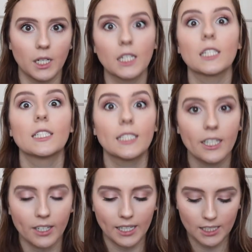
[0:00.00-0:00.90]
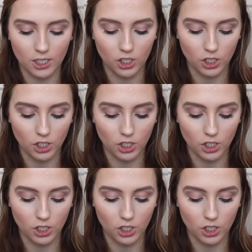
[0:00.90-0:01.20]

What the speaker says: book series.